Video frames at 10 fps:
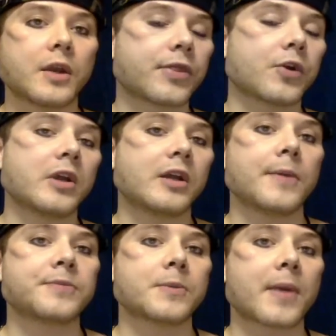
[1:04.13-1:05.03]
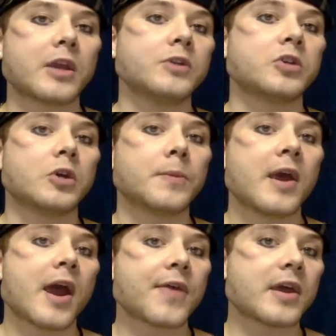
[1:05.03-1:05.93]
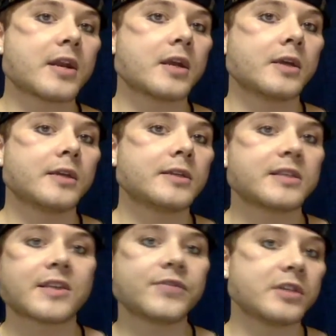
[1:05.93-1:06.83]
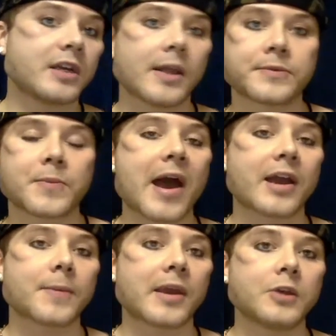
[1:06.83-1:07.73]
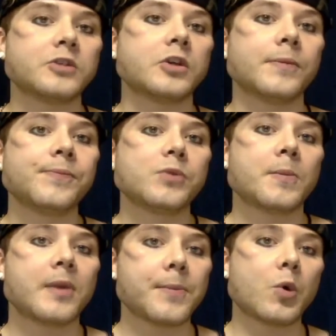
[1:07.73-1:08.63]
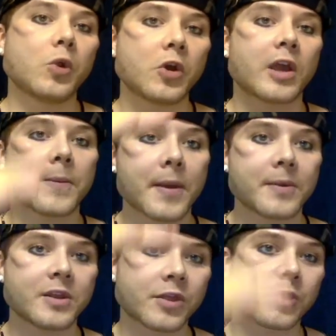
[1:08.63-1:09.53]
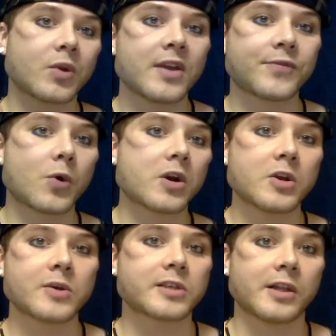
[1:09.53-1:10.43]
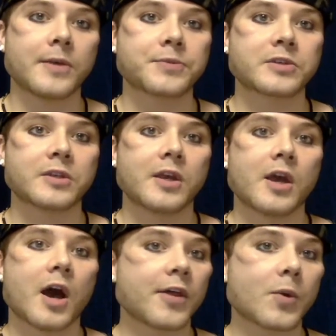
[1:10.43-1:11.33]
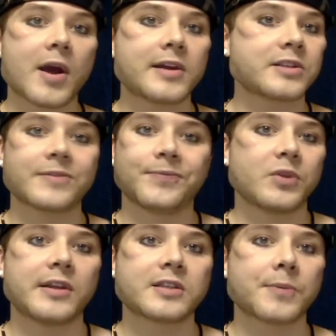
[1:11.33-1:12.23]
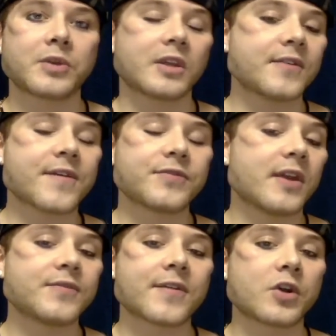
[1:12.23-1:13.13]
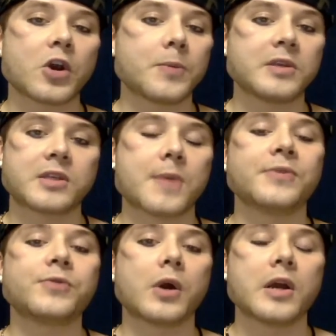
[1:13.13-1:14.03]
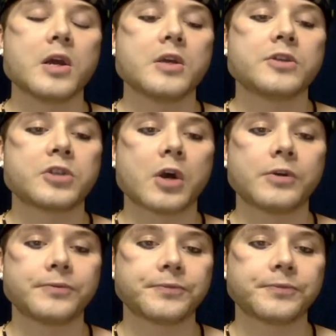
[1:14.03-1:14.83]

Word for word: 30 clips in my YouTube and then 70 clips back in my YouTube. People will look at maybe the three, four newest clips. Otherwise, it's something they've, ne- they've never heard me say before. So